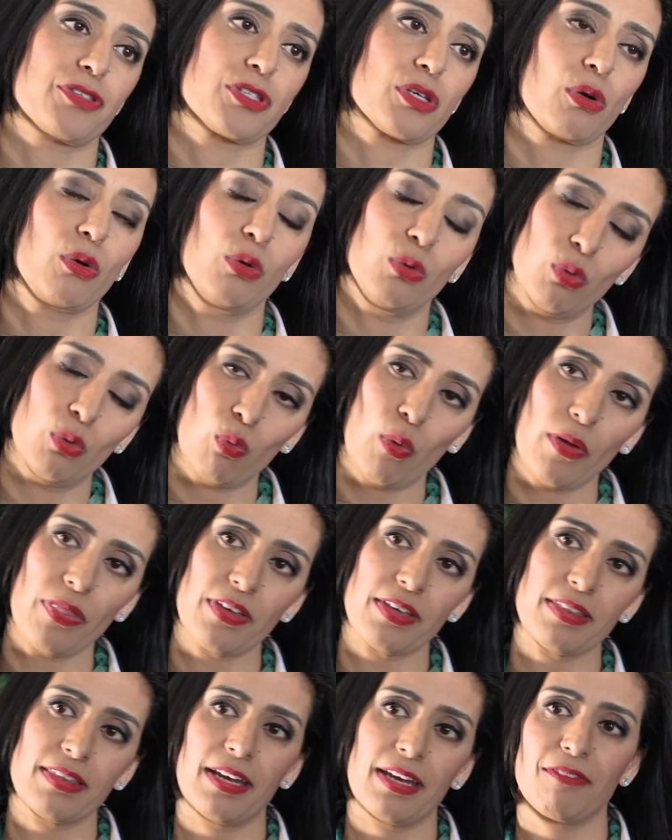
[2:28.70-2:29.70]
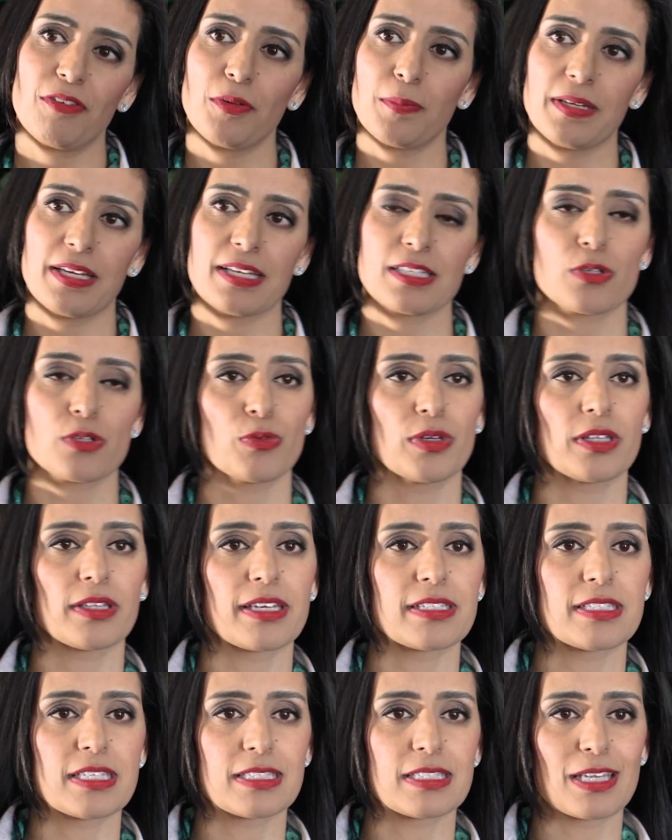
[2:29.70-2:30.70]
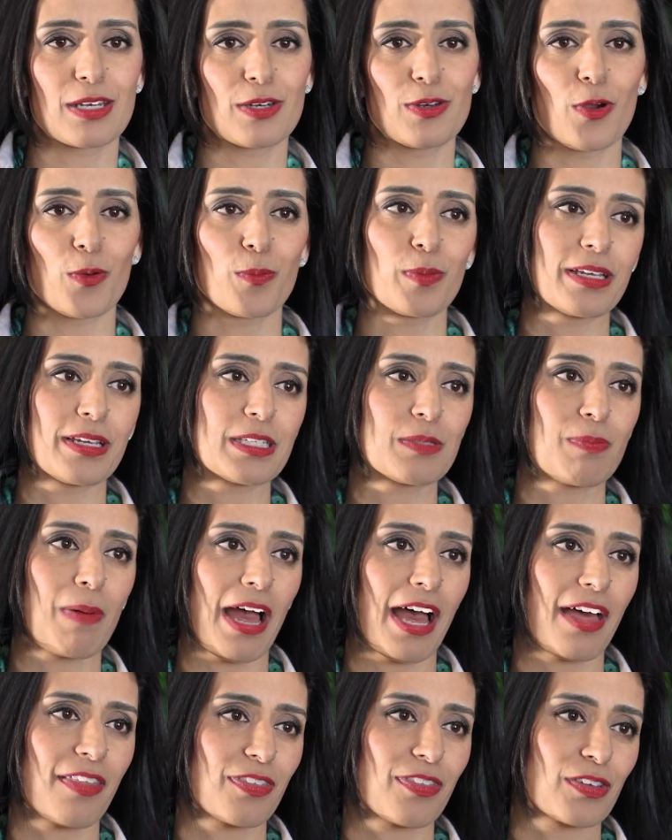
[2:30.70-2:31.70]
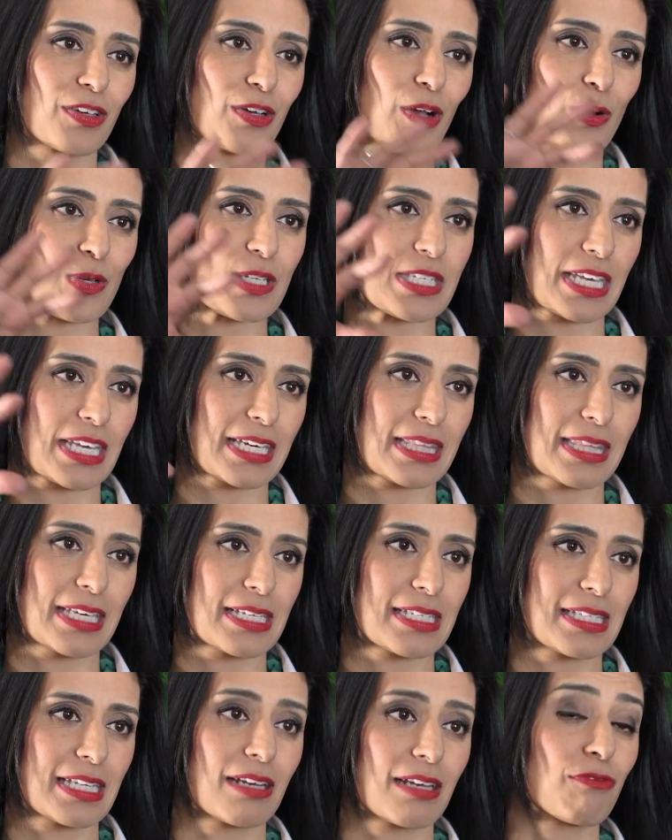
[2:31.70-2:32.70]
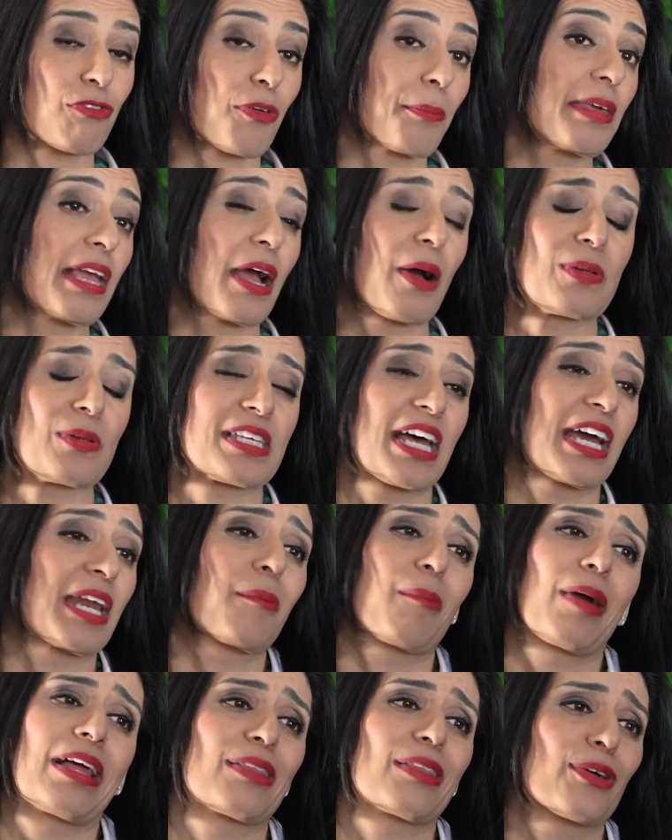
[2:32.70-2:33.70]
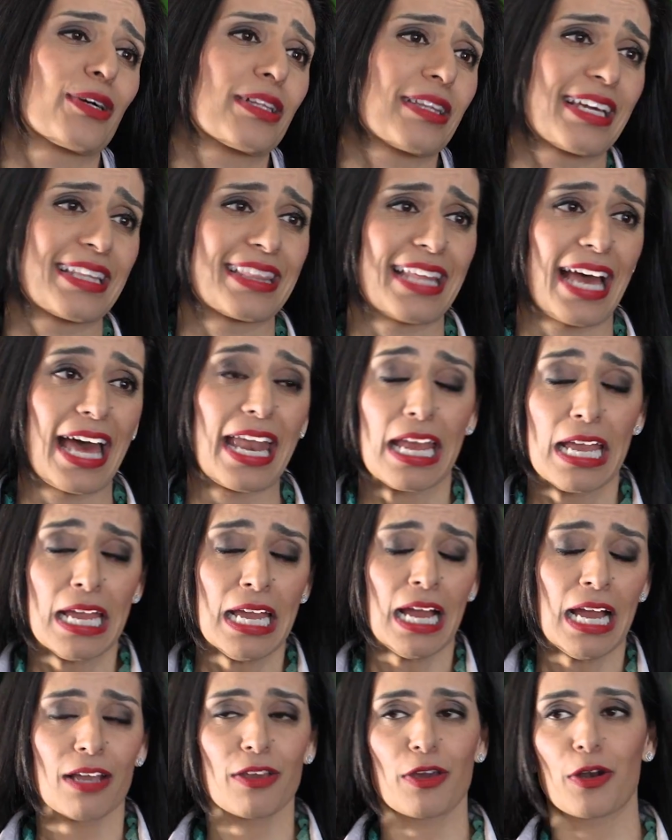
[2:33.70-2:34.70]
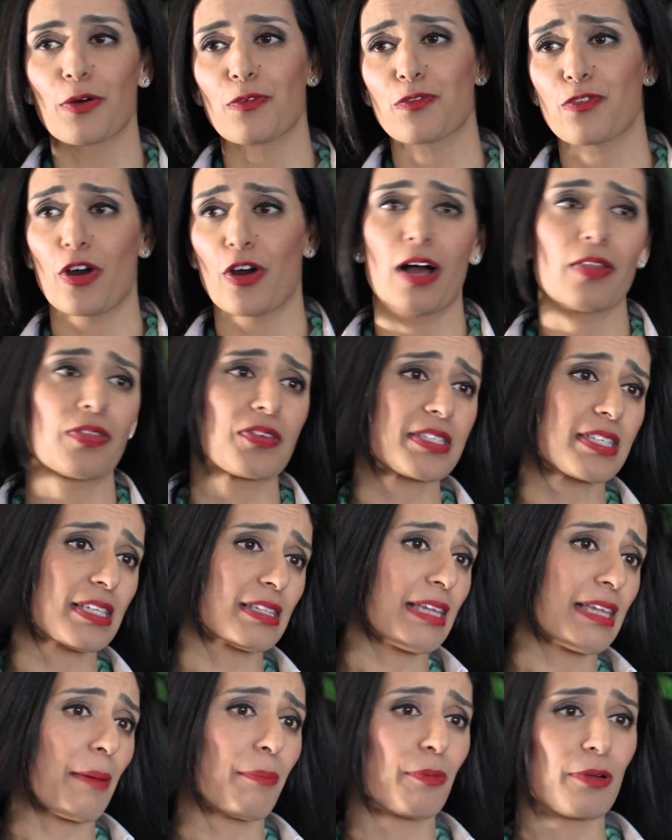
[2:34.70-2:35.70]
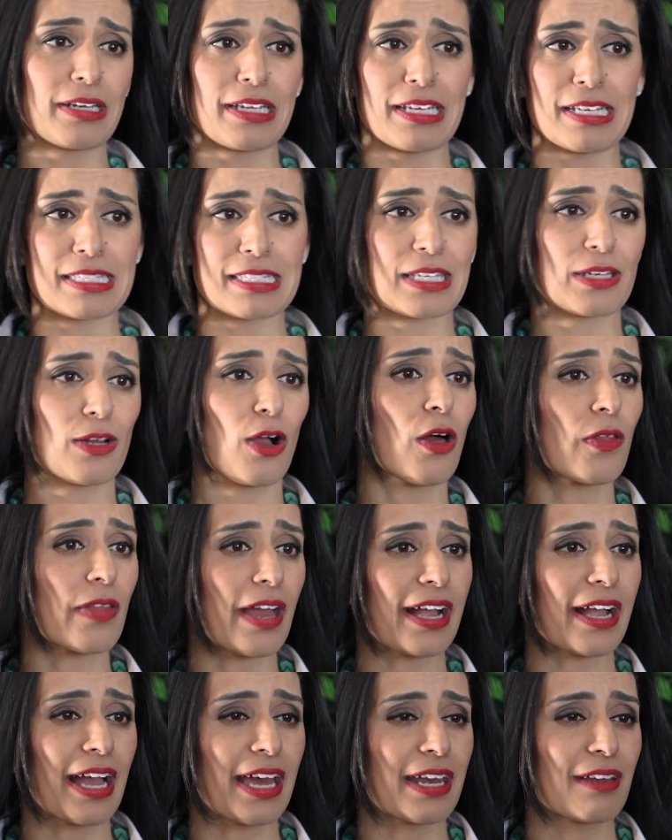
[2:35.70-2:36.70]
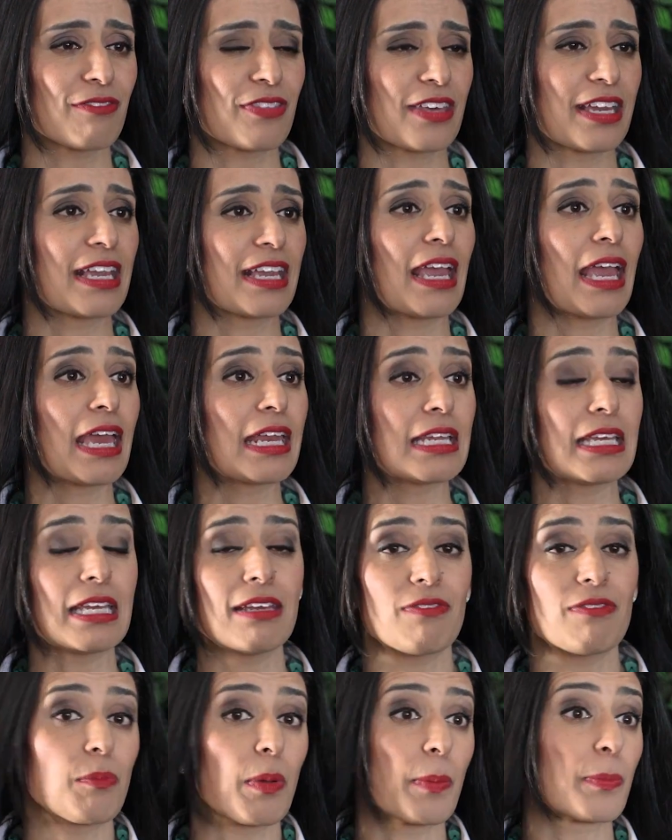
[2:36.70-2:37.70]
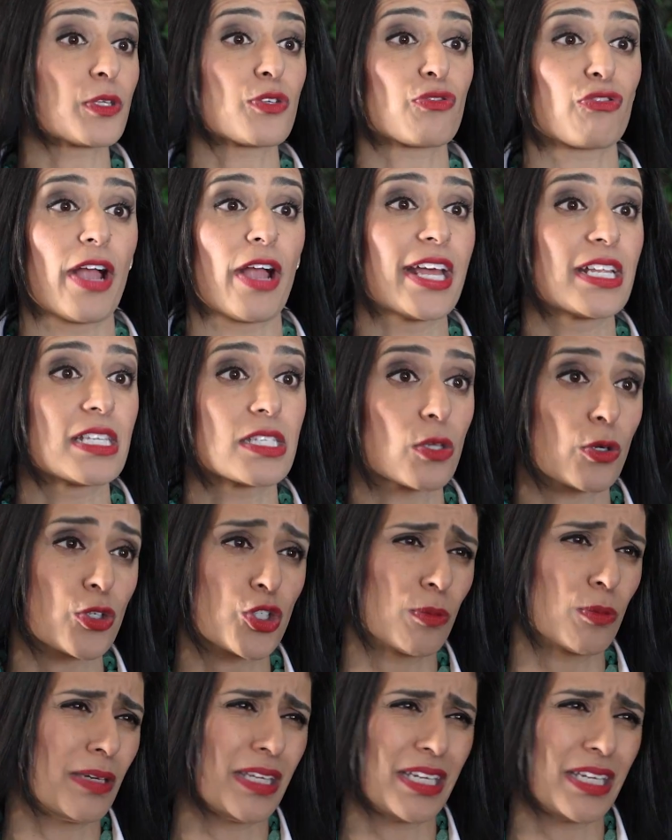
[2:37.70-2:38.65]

So one thing that everybody has to realize is that nobody's path that goes like this, that from the outside it might look like that, for all the celebrities and all that kind of thing. And even people's friends, social